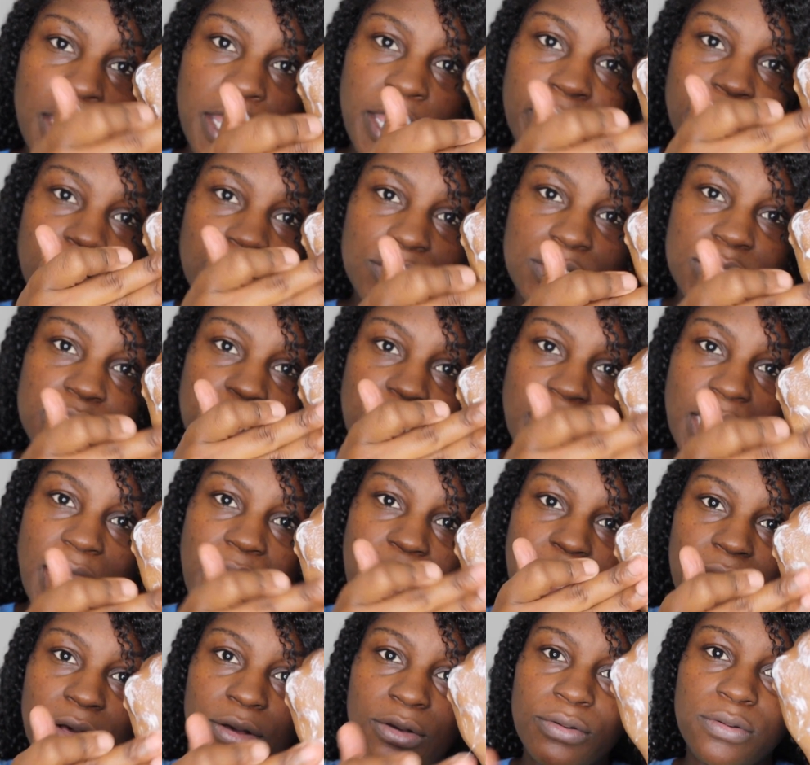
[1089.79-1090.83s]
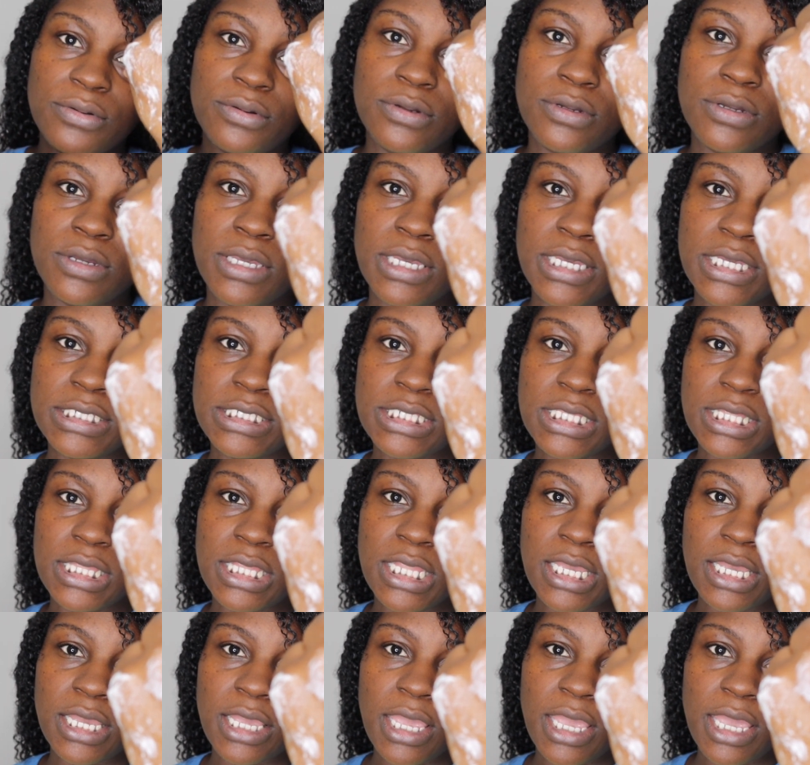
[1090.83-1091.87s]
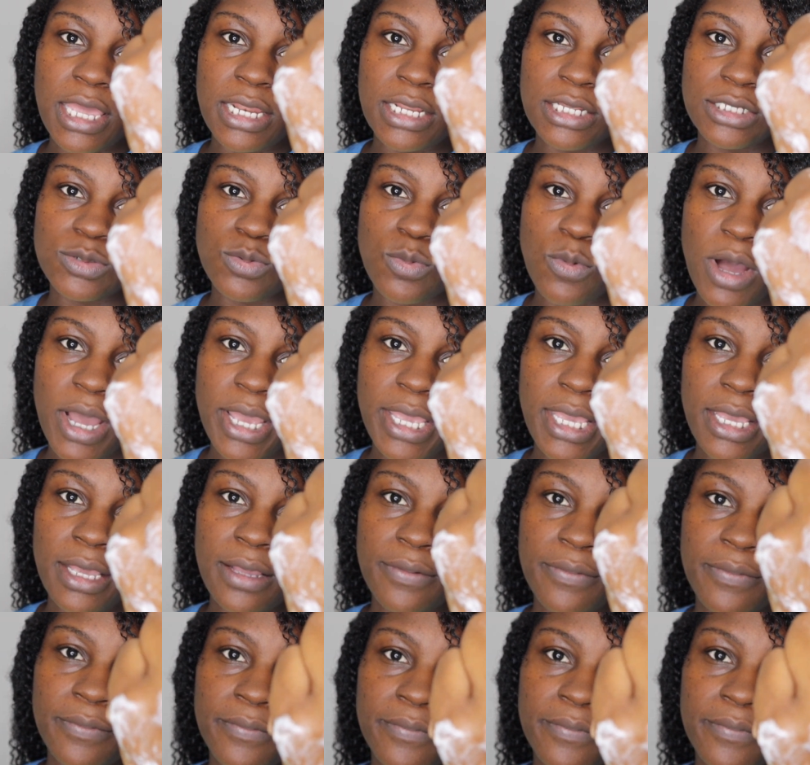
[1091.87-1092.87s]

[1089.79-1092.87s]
And you see how it's thick and it's white.